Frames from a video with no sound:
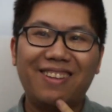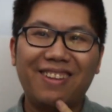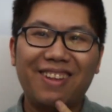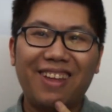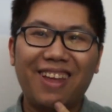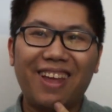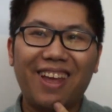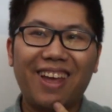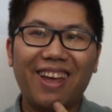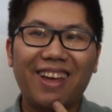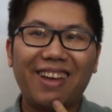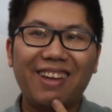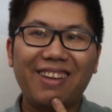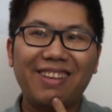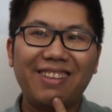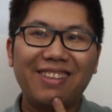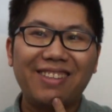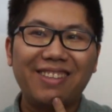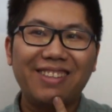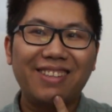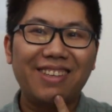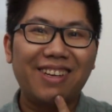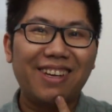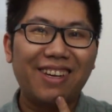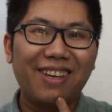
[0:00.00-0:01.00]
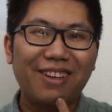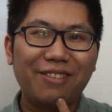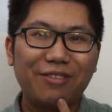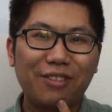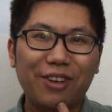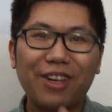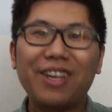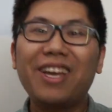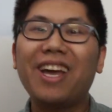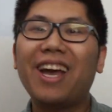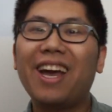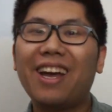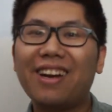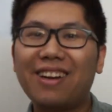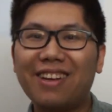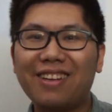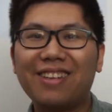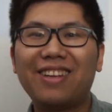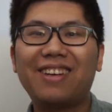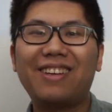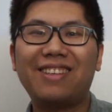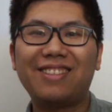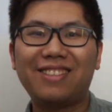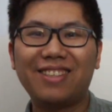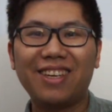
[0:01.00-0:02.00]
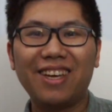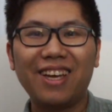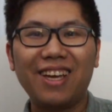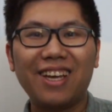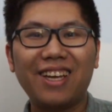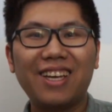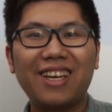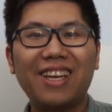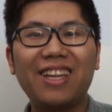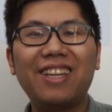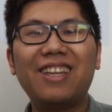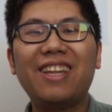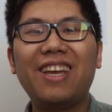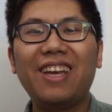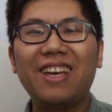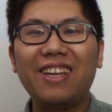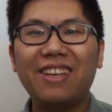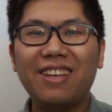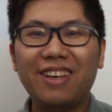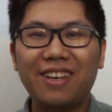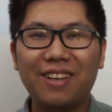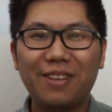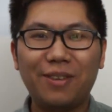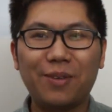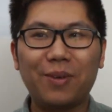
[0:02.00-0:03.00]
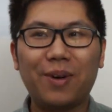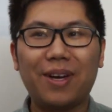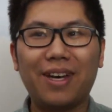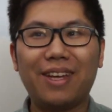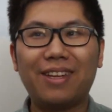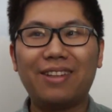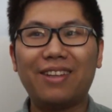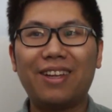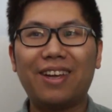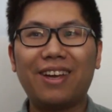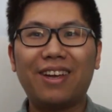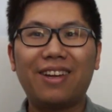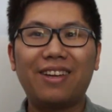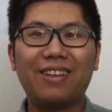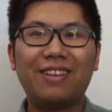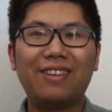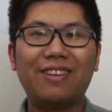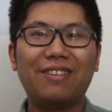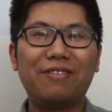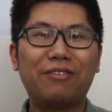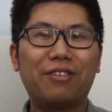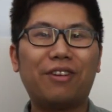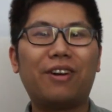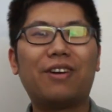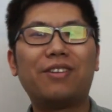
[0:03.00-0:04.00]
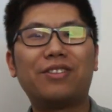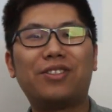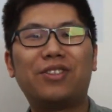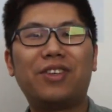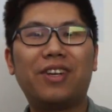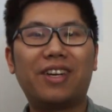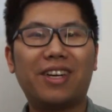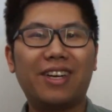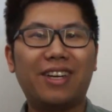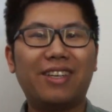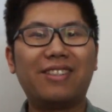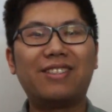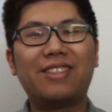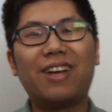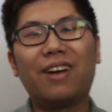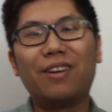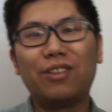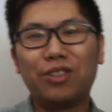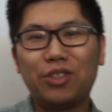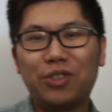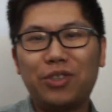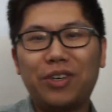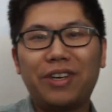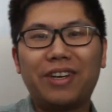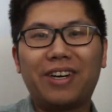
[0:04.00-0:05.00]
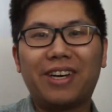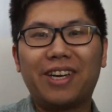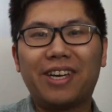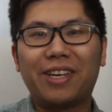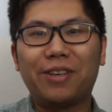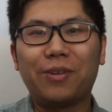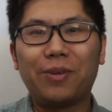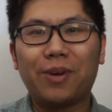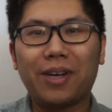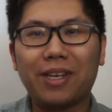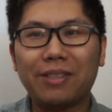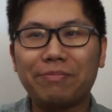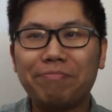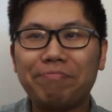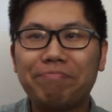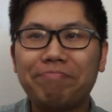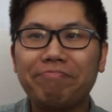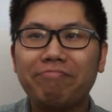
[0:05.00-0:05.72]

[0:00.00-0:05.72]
And for Canada it's Canadian yuan, and for Australia it's Australian yuan.